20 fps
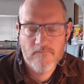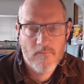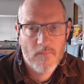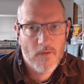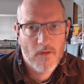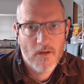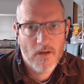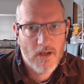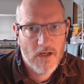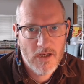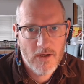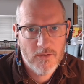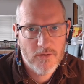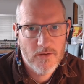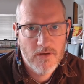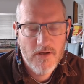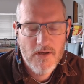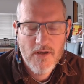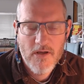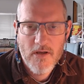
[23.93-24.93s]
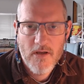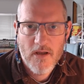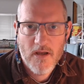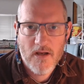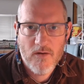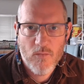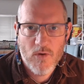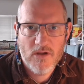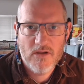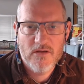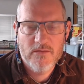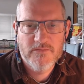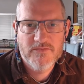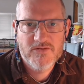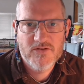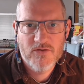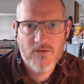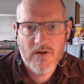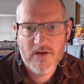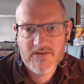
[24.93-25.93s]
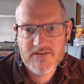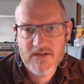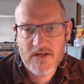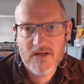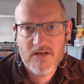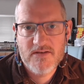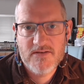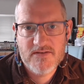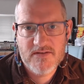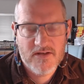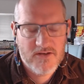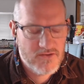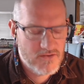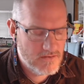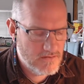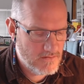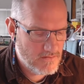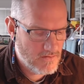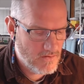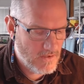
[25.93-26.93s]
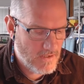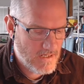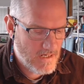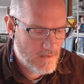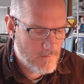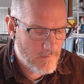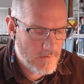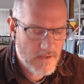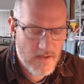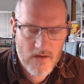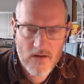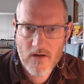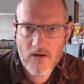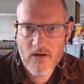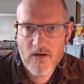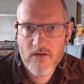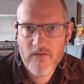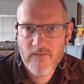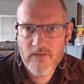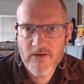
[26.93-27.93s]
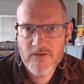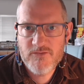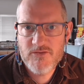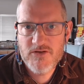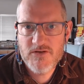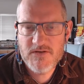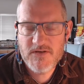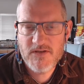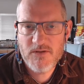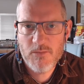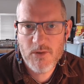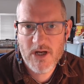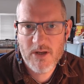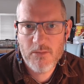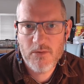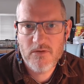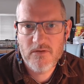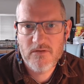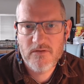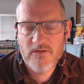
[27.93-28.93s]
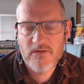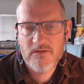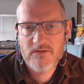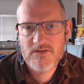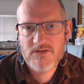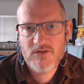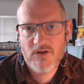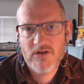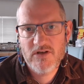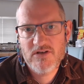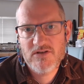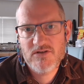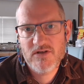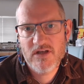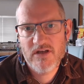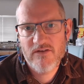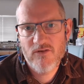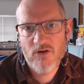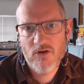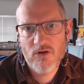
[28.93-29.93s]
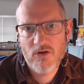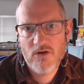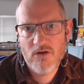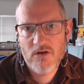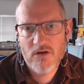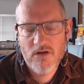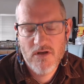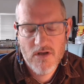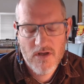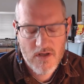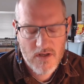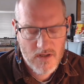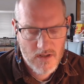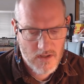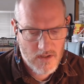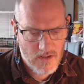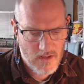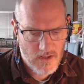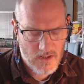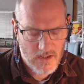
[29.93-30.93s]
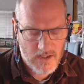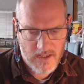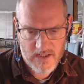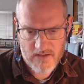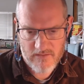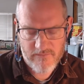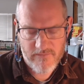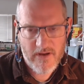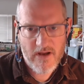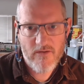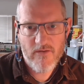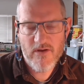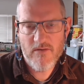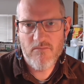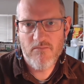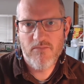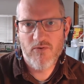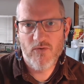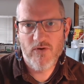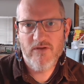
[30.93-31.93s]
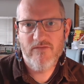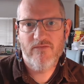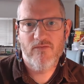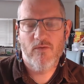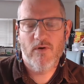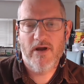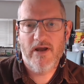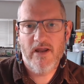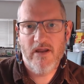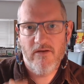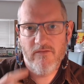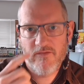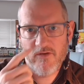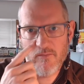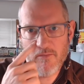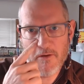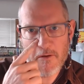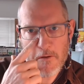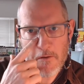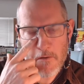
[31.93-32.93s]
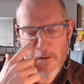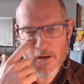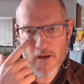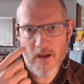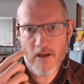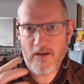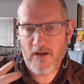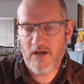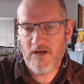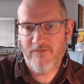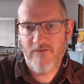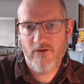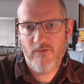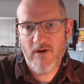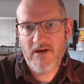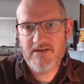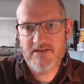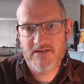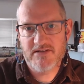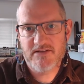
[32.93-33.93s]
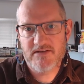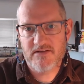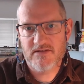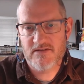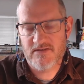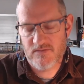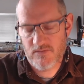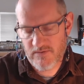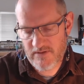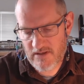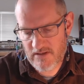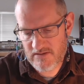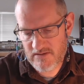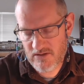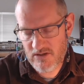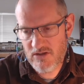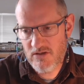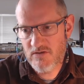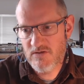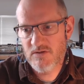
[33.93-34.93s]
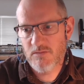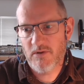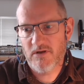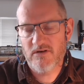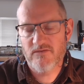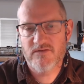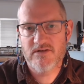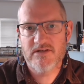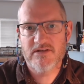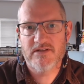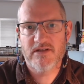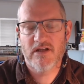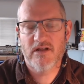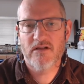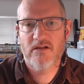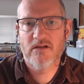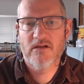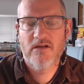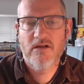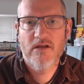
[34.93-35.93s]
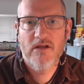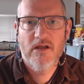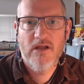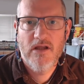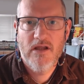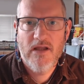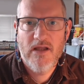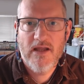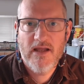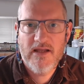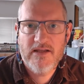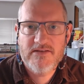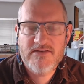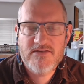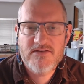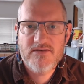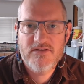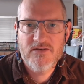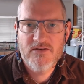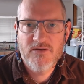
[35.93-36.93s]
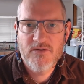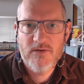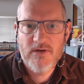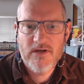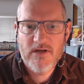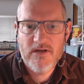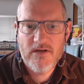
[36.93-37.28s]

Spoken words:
Hello, and welcome to our second session, introducing the Bible, starting to have a look in a very brief way from a kind of a great distance without a huge amount of detail as to